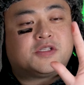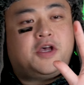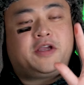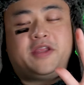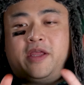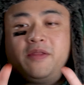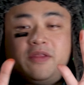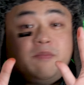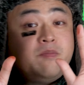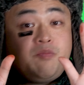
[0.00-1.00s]
The Taki,
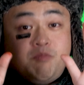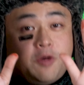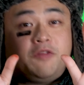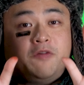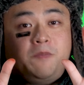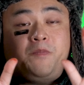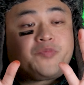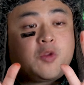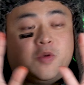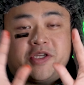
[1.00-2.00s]
both of them,
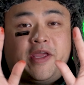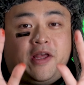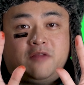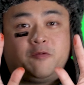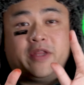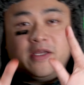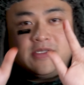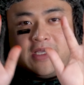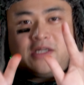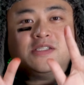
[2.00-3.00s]
which I held for the
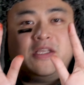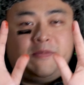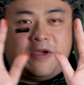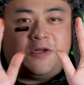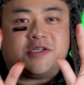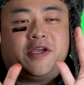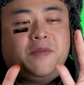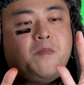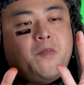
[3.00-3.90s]
exact same amount of time,